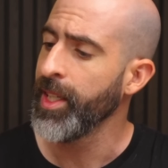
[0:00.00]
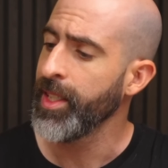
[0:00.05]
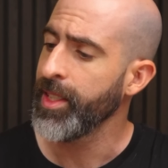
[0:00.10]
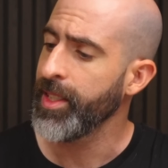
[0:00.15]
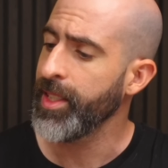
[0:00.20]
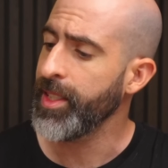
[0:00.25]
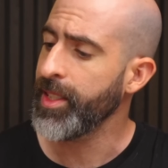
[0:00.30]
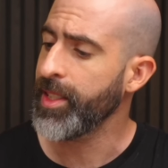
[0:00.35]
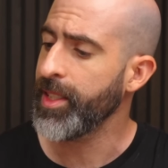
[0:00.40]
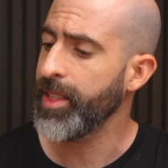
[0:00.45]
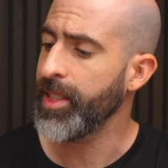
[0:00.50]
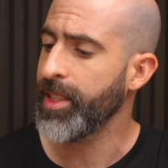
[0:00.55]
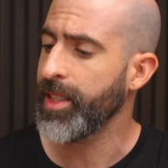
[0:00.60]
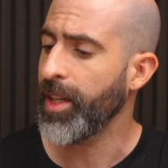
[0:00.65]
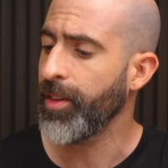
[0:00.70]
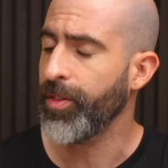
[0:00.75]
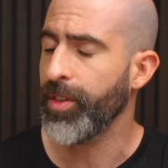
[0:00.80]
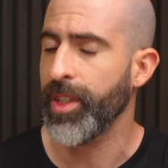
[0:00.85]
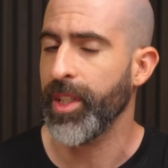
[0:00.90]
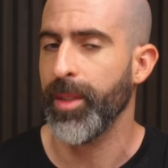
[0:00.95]
this is
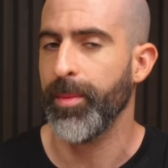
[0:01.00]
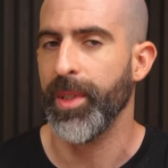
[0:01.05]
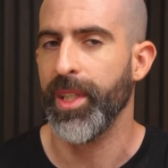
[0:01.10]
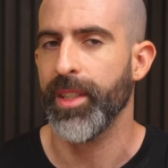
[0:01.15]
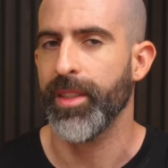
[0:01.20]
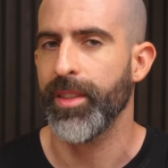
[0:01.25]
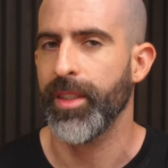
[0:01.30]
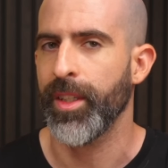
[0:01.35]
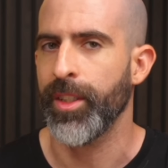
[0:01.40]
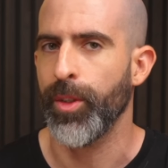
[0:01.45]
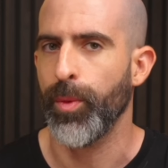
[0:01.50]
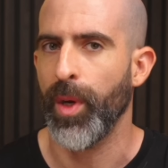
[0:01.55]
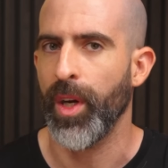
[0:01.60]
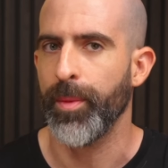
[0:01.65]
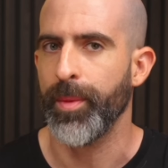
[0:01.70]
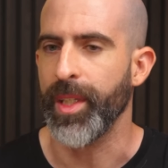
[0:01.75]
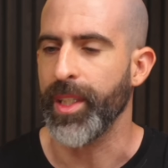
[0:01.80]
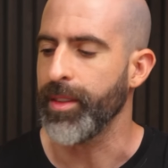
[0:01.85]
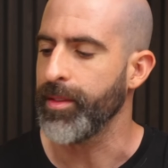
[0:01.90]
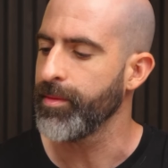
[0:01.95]
definitely a bit
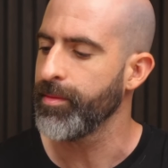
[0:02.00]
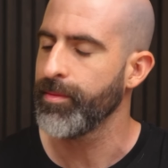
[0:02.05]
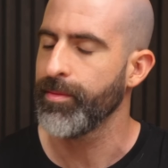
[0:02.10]
underwhelming.